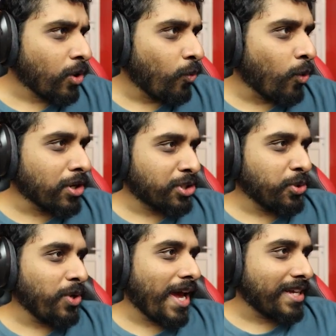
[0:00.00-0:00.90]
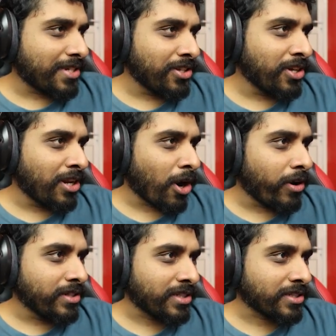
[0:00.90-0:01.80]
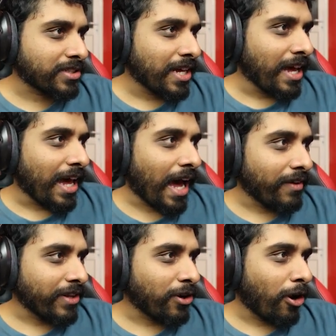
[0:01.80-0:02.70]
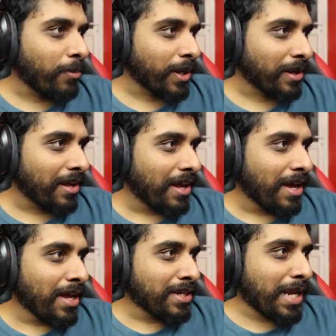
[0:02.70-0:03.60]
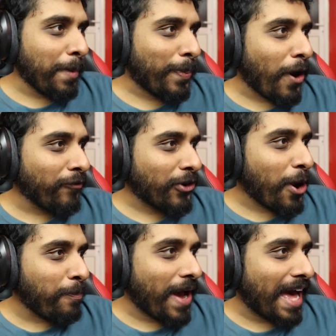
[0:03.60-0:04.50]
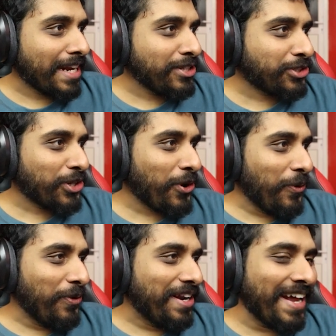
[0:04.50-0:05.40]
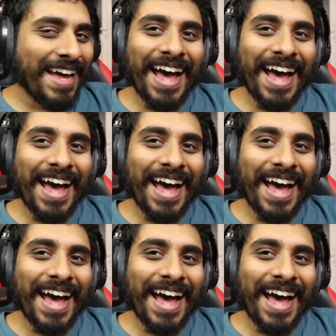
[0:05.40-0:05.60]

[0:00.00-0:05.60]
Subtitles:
What do Essendon and Oranges have in common? They both go bad in June.